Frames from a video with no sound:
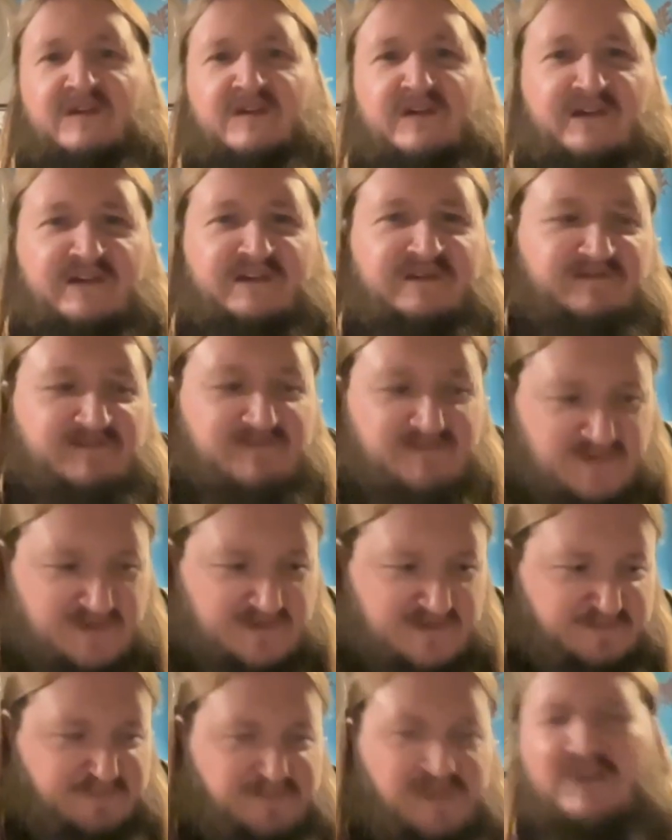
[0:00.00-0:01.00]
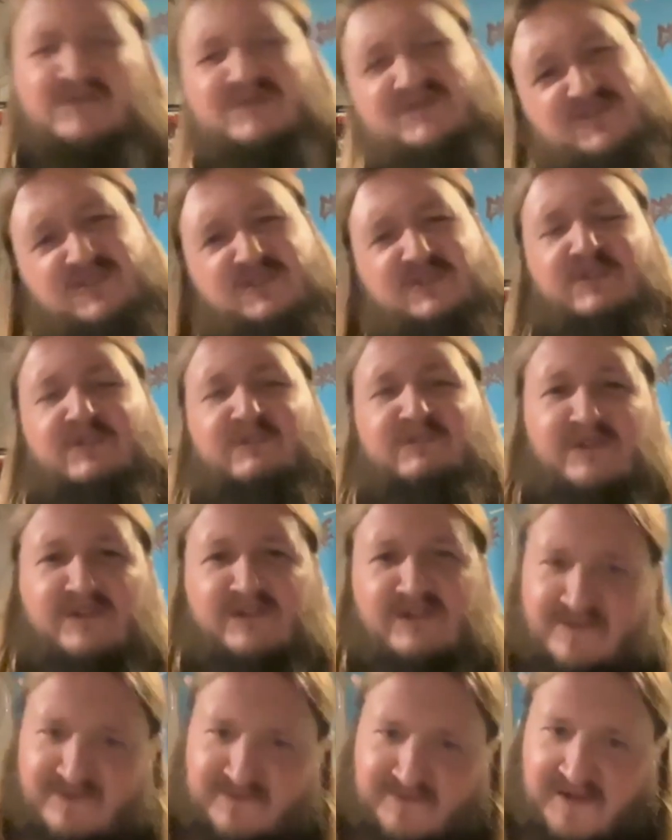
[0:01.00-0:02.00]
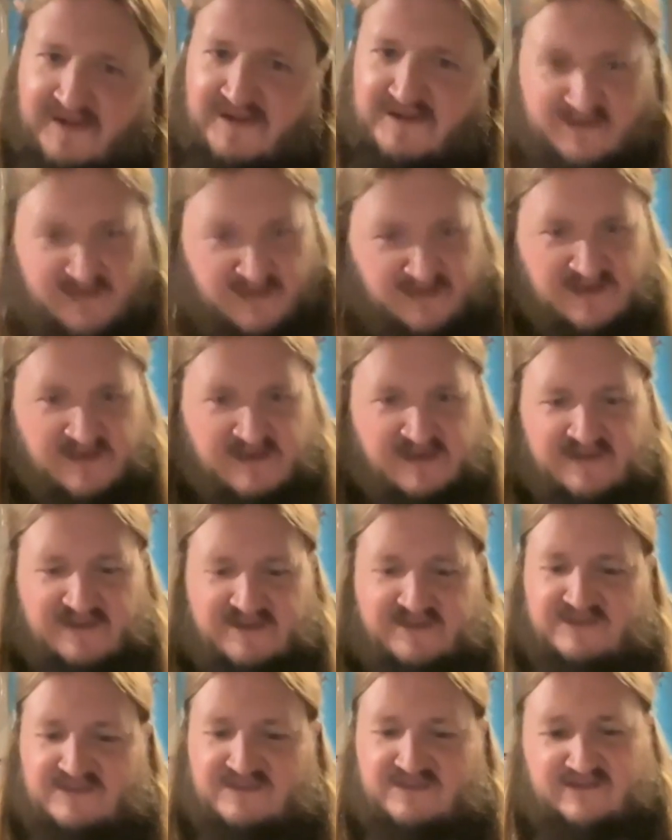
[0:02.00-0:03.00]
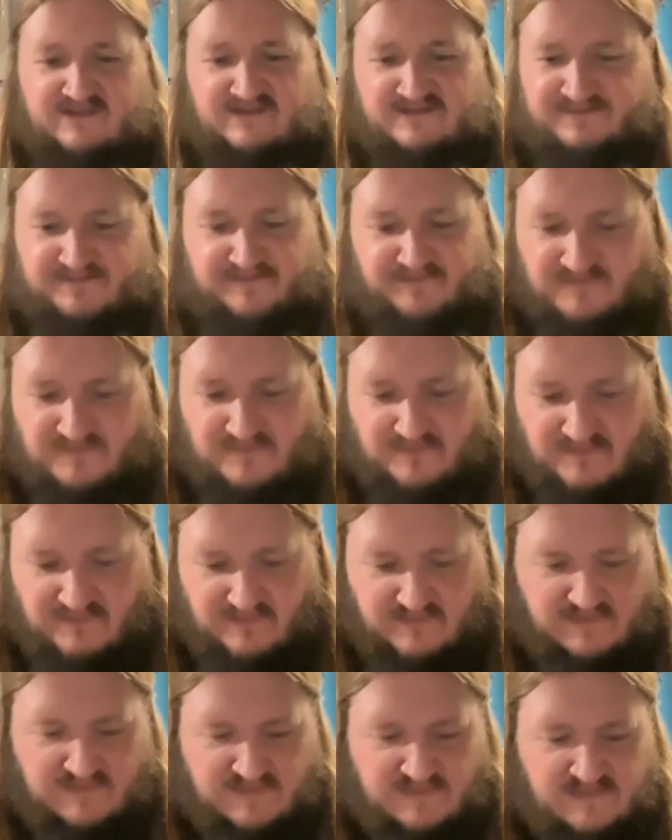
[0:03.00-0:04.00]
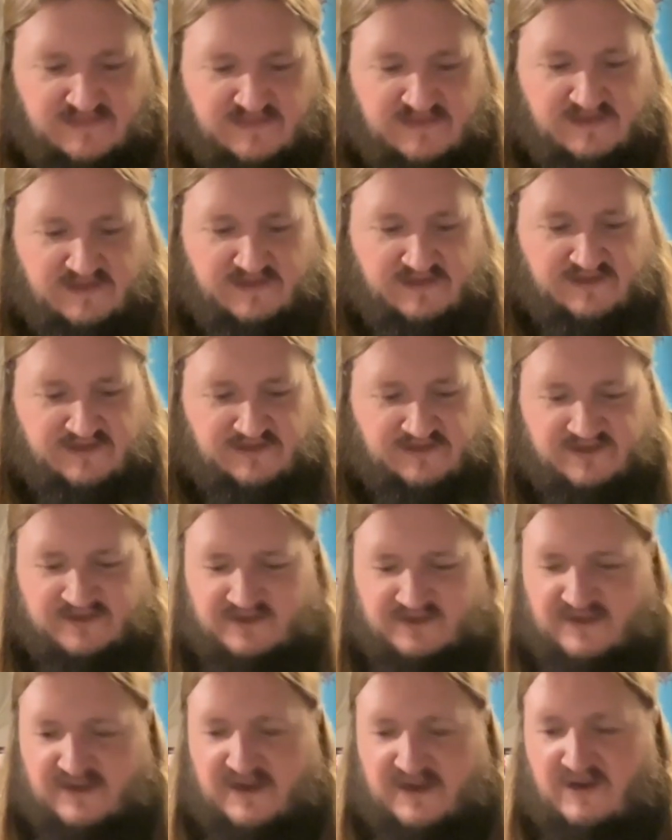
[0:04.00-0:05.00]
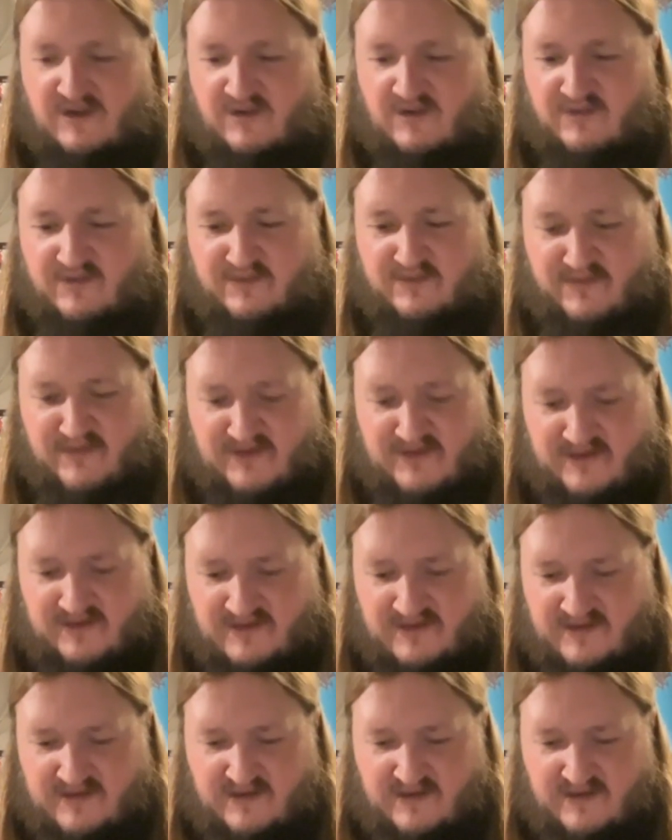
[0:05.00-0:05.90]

It, it's punching you in the face. It's it's just an album that